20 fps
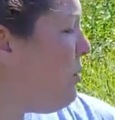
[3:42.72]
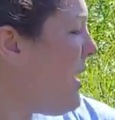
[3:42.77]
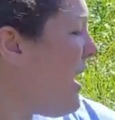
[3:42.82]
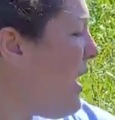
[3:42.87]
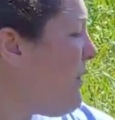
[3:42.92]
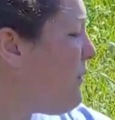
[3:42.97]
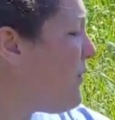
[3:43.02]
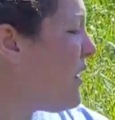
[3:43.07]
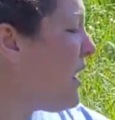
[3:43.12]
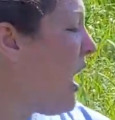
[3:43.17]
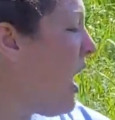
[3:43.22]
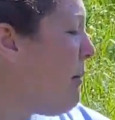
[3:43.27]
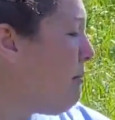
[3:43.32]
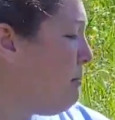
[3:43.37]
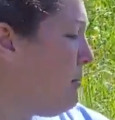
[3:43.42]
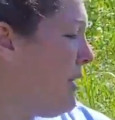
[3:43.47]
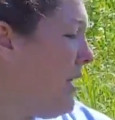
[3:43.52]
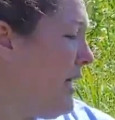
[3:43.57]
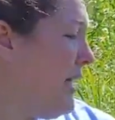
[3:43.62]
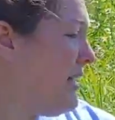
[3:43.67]
we have
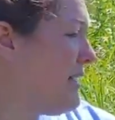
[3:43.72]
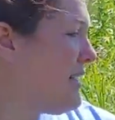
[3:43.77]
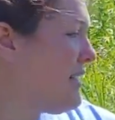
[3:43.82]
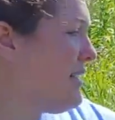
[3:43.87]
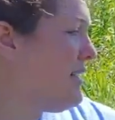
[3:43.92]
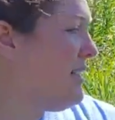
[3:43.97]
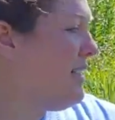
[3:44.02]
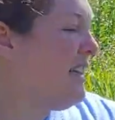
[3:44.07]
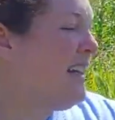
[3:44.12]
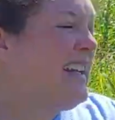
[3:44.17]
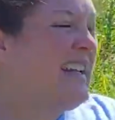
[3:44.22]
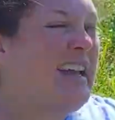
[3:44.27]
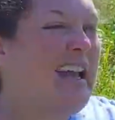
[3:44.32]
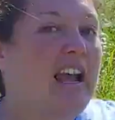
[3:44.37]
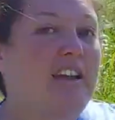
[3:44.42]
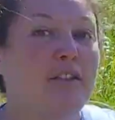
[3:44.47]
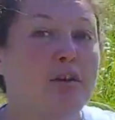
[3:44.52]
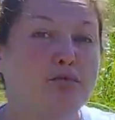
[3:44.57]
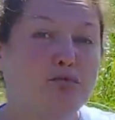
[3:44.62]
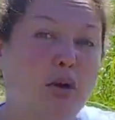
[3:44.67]
cup plant,
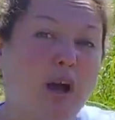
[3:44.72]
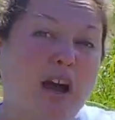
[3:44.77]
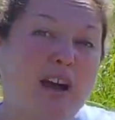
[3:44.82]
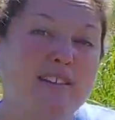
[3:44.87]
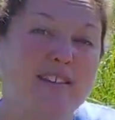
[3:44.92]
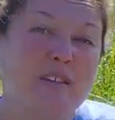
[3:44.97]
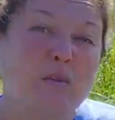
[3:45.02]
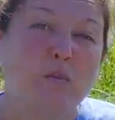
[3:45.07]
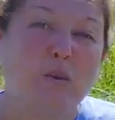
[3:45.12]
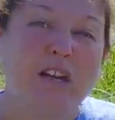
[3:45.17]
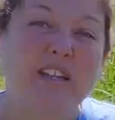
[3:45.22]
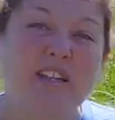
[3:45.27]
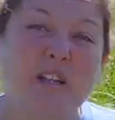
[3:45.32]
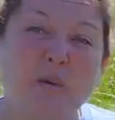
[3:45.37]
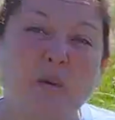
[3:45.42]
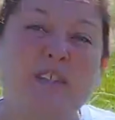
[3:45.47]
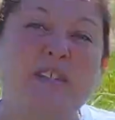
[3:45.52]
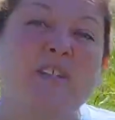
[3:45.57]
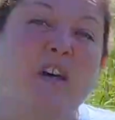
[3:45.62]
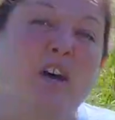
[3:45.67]
and the rosinweed
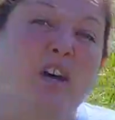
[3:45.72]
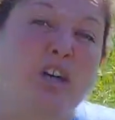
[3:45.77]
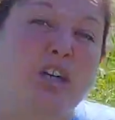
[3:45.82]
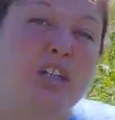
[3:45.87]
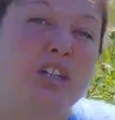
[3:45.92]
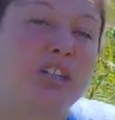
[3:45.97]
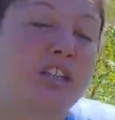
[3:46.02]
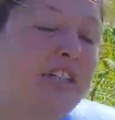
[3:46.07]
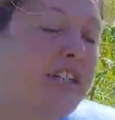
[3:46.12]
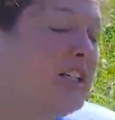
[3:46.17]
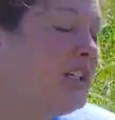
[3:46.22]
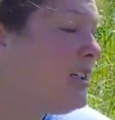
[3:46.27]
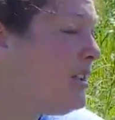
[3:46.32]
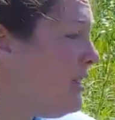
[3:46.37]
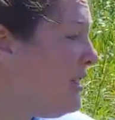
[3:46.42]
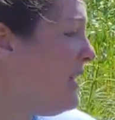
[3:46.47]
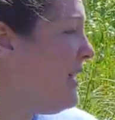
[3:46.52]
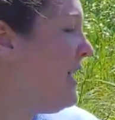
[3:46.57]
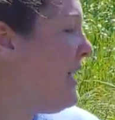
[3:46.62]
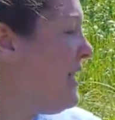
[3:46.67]
that we saw earlier,
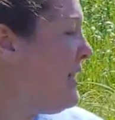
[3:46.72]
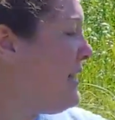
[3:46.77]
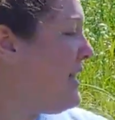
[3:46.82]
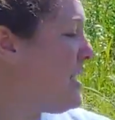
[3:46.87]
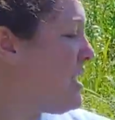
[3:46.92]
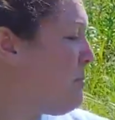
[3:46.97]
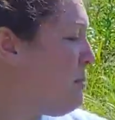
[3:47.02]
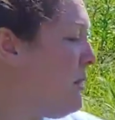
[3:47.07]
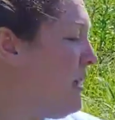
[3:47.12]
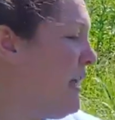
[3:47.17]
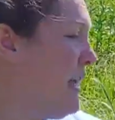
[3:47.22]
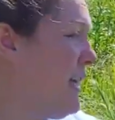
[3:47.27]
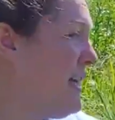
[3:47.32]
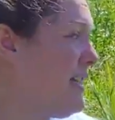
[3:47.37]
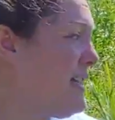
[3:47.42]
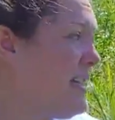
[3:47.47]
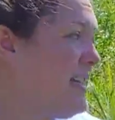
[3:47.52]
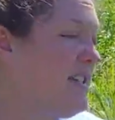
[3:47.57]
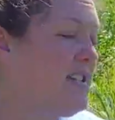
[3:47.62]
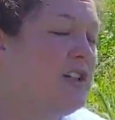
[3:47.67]
this
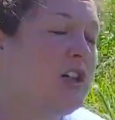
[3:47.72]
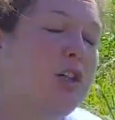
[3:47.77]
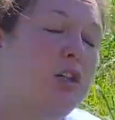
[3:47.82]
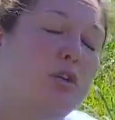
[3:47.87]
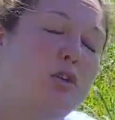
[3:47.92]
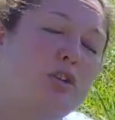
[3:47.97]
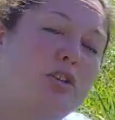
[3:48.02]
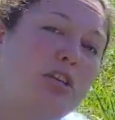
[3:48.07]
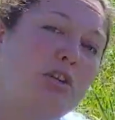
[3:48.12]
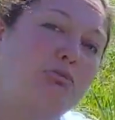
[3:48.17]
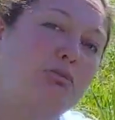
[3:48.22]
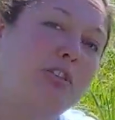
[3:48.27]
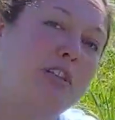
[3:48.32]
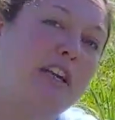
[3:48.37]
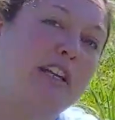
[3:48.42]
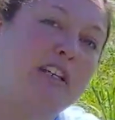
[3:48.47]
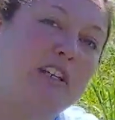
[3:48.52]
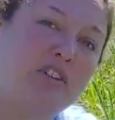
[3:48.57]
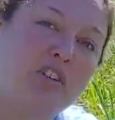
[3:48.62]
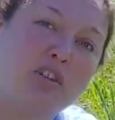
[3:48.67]
plant is closely
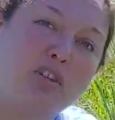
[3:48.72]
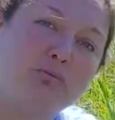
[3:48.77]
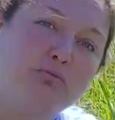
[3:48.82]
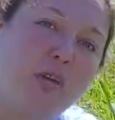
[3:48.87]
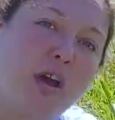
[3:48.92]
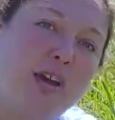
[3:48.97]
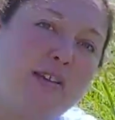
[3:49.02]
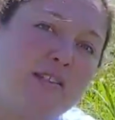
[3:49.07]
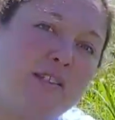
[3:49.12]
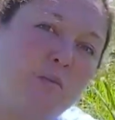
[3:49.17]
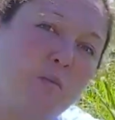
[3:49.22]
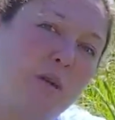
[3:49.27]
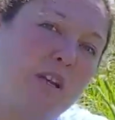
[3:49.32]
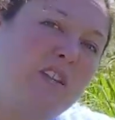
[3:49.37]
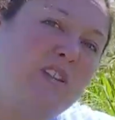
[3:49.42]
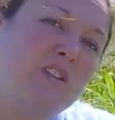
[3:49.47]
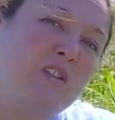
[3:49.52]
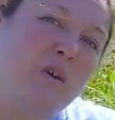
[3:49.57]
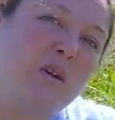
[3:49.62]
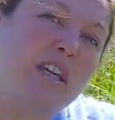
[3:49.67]
related to the
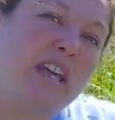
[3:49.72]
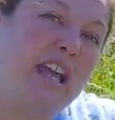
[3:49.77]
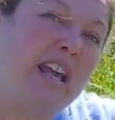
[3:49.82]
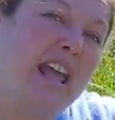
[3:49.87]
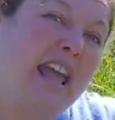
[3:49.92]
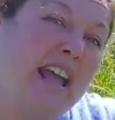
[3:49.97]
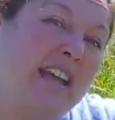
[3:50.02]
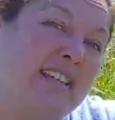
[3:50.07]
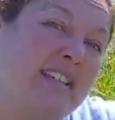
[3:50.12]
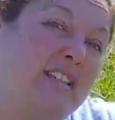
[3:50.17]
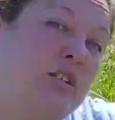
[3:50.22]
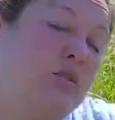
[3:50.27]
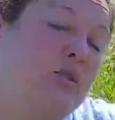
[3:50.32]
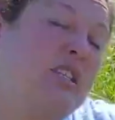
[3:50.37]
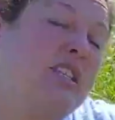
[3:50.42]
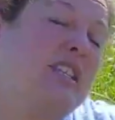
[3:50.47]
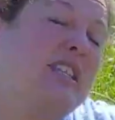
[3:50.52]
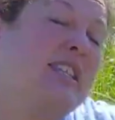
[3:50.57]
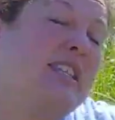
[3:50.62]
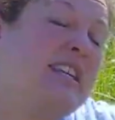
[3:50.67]
rosinweed. So again, it has those
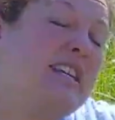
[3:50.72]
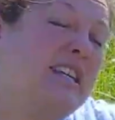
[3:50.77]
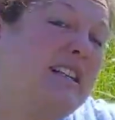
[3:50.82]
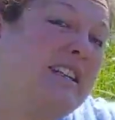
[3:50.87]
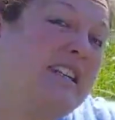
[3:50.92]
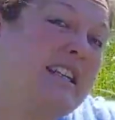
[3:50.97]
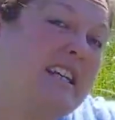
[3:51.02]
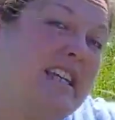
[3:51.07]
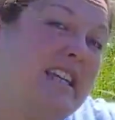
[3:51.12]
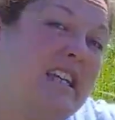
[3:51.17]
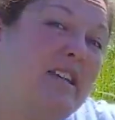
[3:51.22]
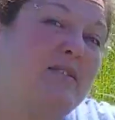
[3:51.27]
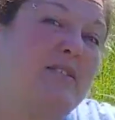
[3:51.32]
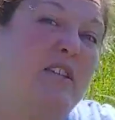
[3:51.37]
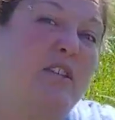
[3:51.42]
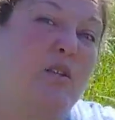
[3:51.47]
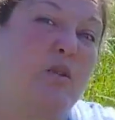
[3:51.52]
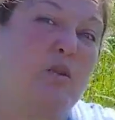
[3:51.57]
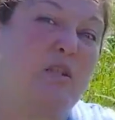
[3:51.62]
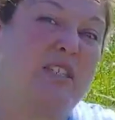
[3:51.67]
thick leaves
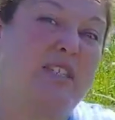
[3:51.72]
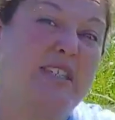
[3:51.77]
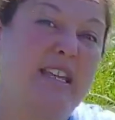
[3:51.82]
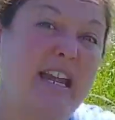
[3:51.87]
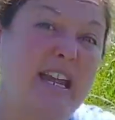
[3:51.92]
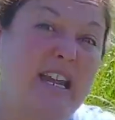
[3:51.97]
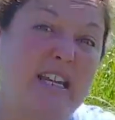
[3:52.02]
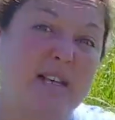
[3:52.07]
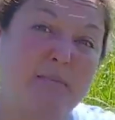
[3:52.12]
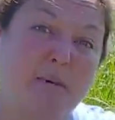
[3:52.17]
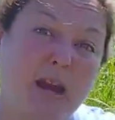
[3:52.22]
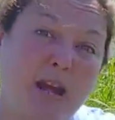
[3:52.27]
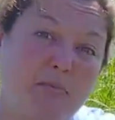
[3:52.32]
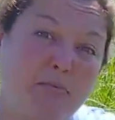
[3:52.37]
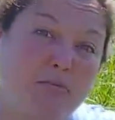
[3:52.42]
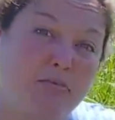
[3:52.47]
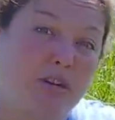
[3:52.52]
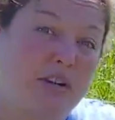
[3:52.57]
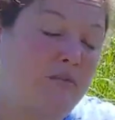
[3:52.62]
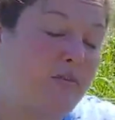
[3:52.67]
and those
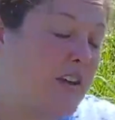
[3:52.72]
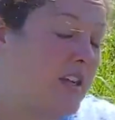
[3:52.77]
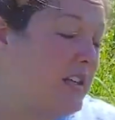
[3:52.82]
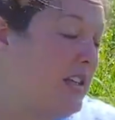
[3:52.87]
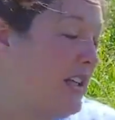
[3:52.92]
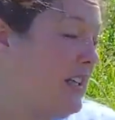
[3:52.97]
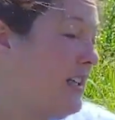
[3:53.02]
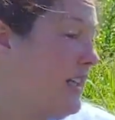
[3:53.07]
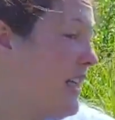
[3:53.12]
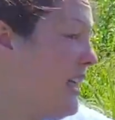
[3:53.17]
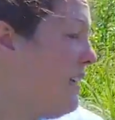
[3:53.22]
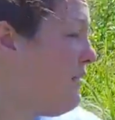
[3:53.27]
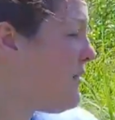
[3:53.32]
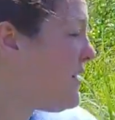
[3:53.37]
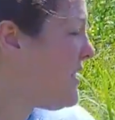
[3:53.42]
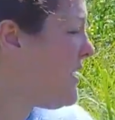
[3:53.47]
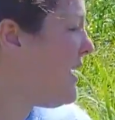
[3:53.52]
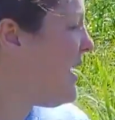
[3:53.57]
sandpapery feeling leaves.